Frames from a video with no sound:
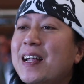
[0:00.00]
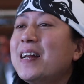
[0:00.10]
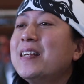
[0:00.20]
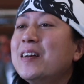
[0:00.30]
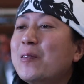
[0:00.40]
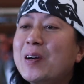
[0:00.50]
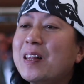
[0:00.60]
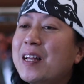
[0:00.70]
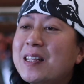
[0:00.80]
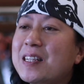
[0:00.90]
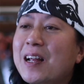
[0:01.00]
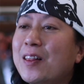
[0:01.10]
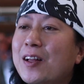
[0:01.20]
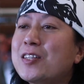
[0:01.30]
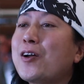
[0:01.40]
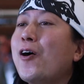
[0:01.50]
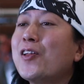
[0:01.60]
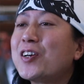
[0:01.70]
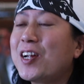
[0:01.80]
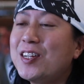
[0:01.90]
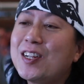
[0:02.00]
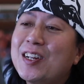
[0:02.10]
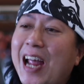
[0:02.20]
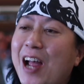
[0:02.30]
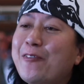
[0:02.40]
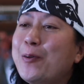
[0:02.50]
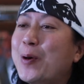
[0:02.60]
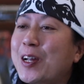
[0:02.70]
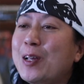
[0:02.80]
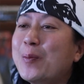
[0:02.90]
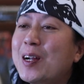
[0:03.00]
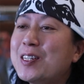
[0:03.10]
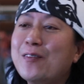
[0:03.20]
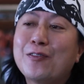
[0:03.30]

said, you know what, let's, let's call our kitchen Cafe Monkey Munch.